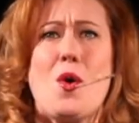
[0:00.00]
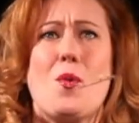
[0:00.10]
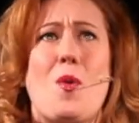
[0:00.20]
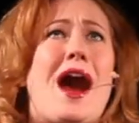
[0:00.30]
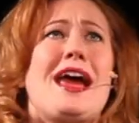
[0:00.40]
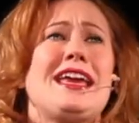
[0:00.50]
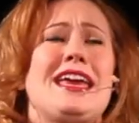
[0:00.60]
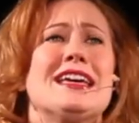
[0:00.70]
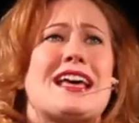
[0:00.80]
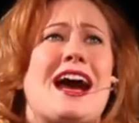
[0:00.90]
Why
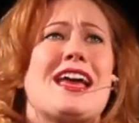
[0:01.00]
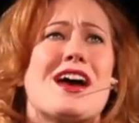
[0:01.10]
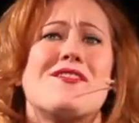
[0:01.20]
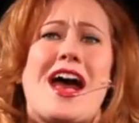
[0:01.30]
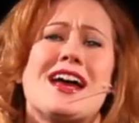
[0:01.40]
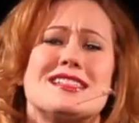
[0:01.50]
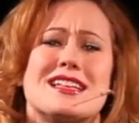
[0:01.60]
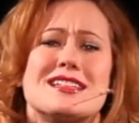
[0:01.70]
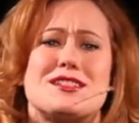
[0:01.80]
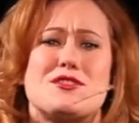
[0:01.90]
can't I have
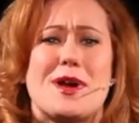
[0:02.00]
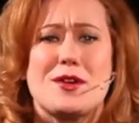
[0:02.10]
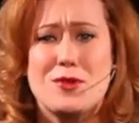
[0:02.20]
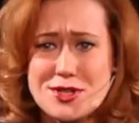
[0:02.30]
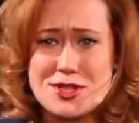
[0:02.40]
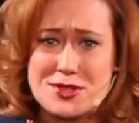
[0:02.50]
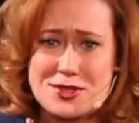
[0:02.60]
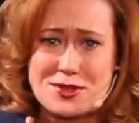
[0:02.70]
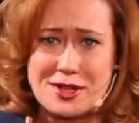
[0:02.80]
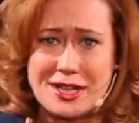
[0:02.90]
access to my origin
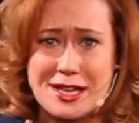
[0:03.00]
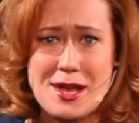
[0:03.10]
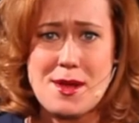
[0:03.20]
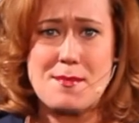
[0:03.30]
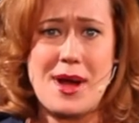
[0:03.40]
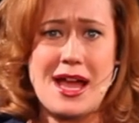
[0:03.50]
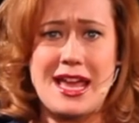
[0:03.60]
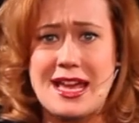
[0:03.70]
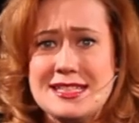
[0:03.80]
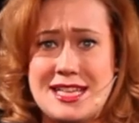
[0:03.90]
story, my
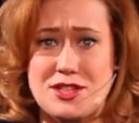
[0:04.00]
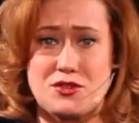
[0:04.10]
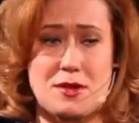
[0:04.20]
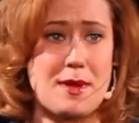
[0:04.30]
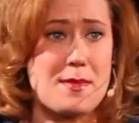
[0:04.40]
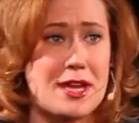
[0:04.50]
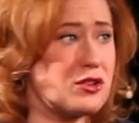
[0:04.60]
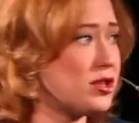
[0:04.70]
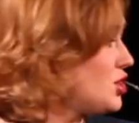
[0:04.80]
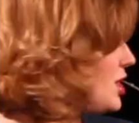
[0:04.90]
ancestry, my
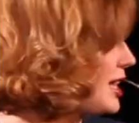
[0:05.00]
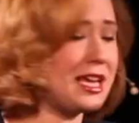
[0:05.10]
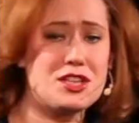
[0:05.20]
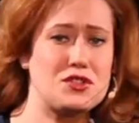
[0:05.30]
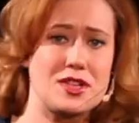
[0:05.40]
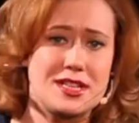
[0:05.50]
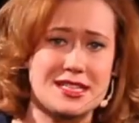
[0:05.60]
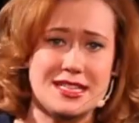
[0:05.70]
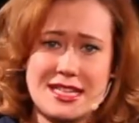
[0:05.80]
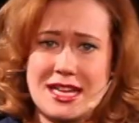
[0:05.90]
medical and genetic history that's
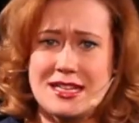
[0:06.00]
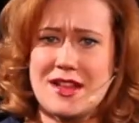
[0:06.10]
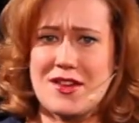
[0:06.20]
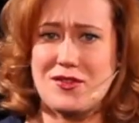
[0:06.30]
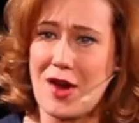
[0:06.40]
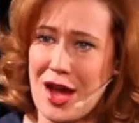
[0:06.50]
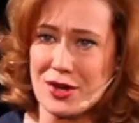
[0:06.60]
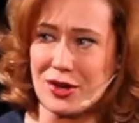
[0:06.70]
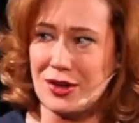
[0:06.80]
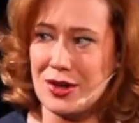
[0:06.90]
contained in that
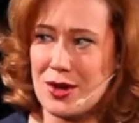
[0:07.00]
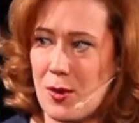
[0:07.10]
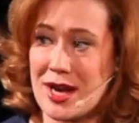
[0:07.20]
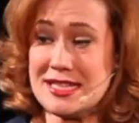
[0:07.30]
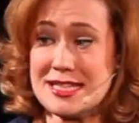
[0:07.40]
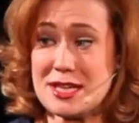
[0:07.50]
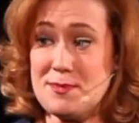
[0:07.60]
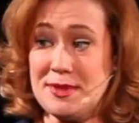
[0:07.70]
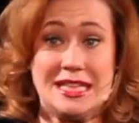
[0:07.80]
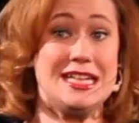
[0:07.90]
file? Why does this
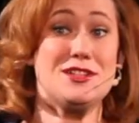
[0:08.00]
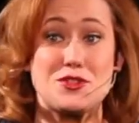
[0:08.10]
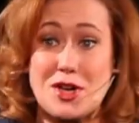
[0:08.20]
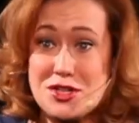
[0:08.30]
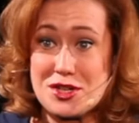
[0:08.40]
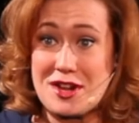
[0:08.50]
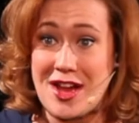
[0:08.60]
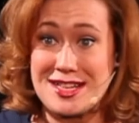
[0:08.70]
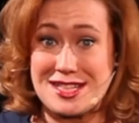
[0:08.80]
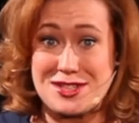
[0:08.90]
complete stranger have
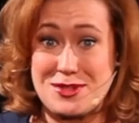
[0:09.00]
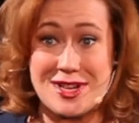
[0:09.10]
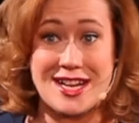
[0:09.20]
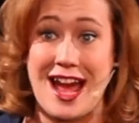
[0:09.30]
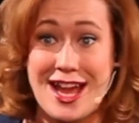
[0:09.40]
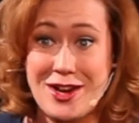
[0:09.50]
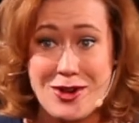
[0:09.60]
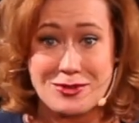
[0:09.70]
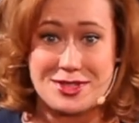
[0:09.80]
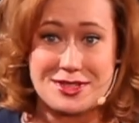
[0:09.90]
access to it and I
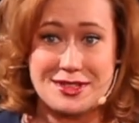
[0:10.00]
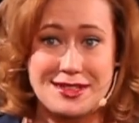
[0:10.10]
don't?